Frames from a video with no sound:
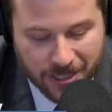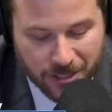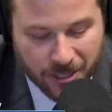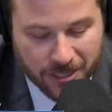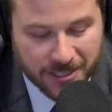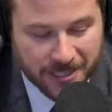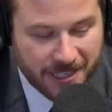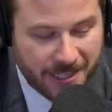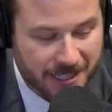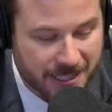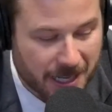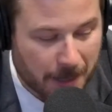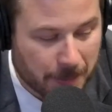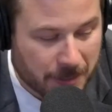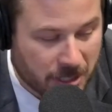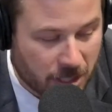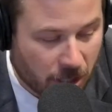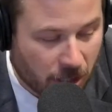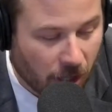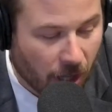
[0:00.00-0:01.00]
Justin
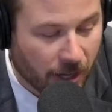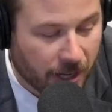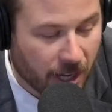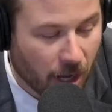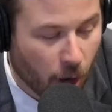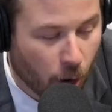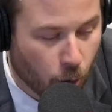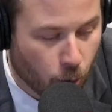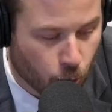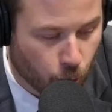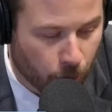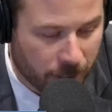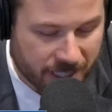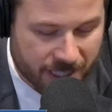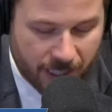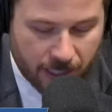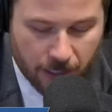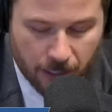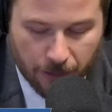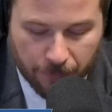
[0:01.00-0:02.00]
Ckezepis, Claudia
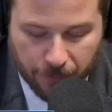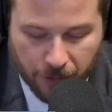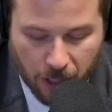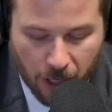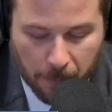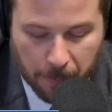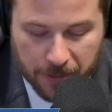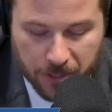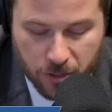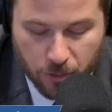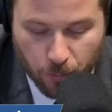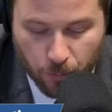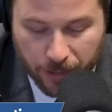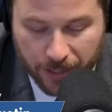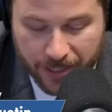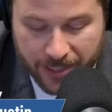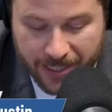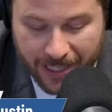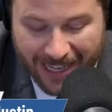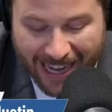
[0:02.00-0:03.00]
Ogrizek of Compass Real
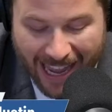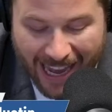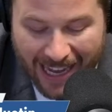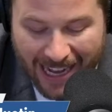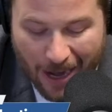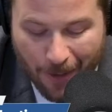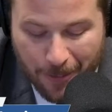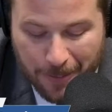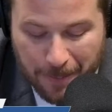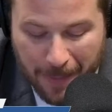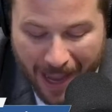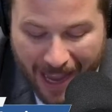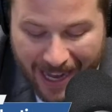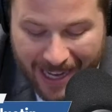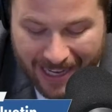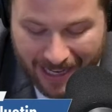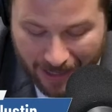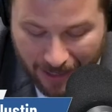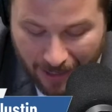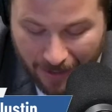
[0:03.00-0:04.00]
Estate, hanging out with
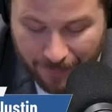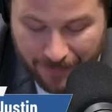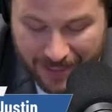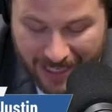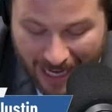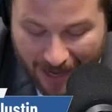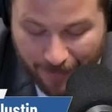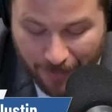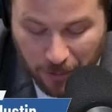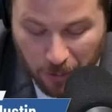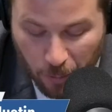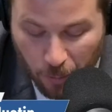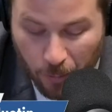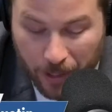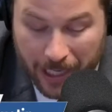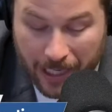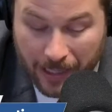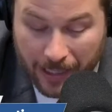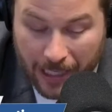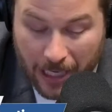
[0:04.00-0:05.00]
Mandy of David
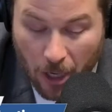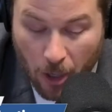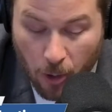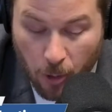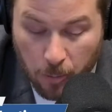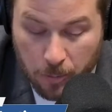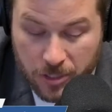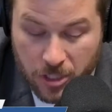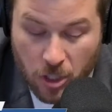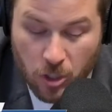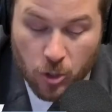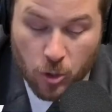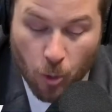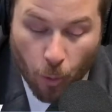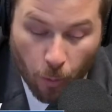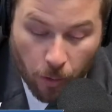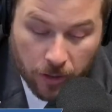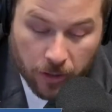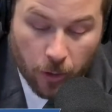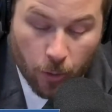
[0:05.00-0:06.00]
Weekley Homes,
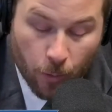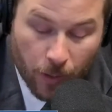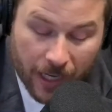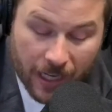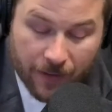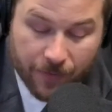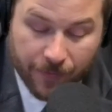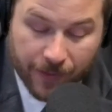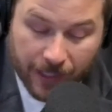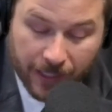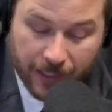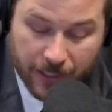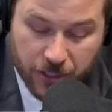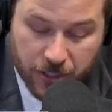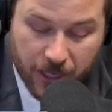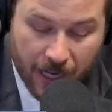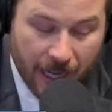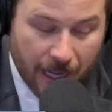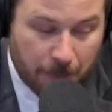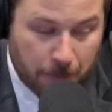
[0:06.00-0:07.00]
North Creek Village,
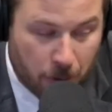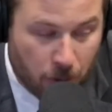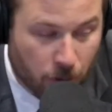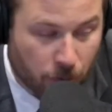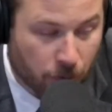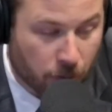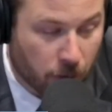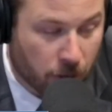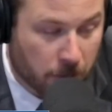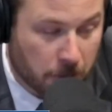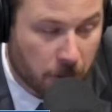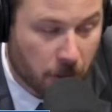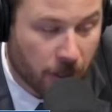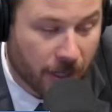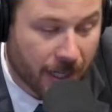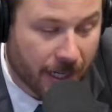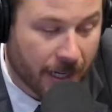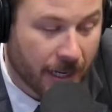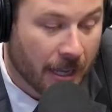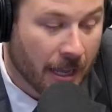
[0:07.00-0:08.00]
a beautiful
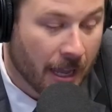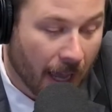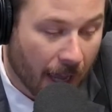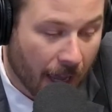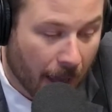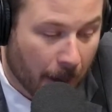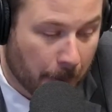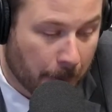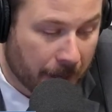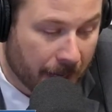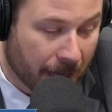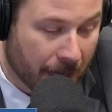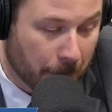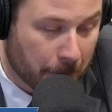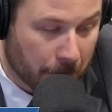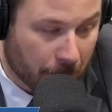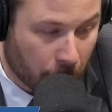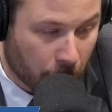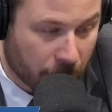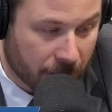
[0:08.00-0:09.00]
community being
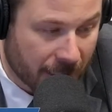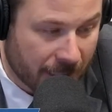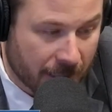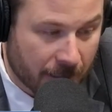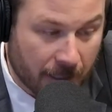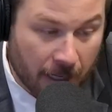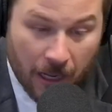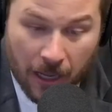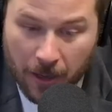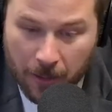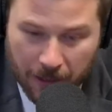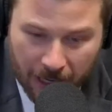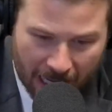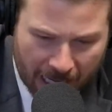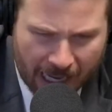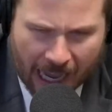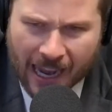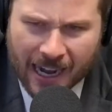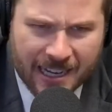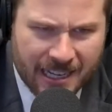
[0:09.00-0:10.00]
built in
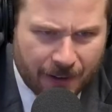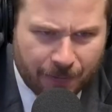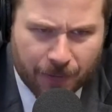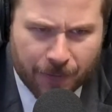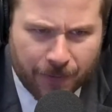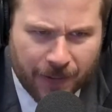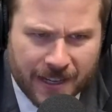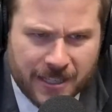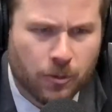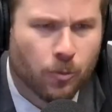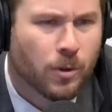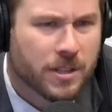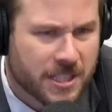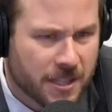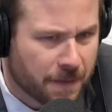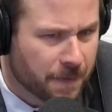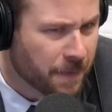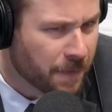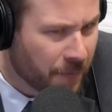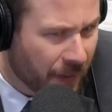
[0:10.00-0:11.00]
kind of different phases. What's
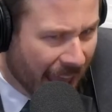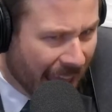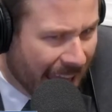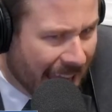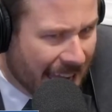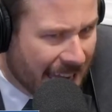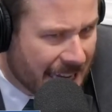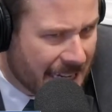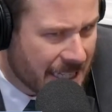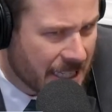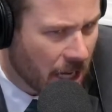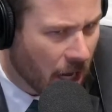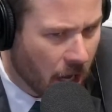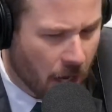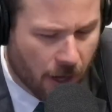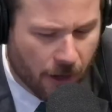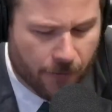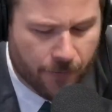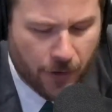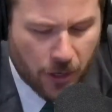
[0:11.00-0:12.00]
the phase
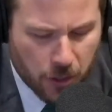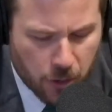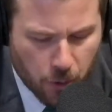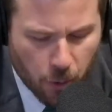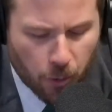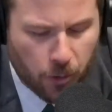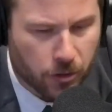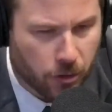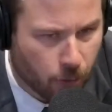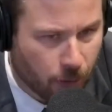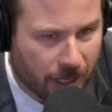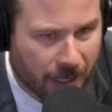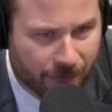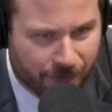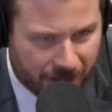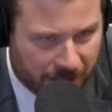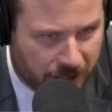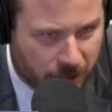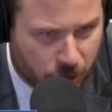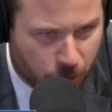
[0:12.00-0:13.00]
of North Creek
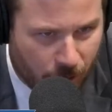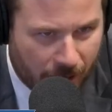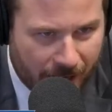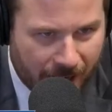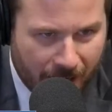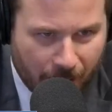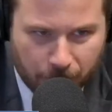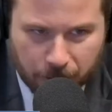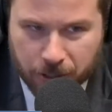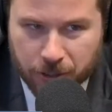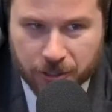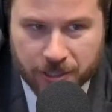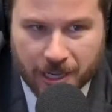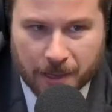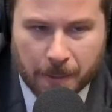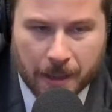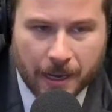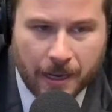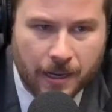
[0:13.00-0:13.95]
Village right now, would you say, Mandy?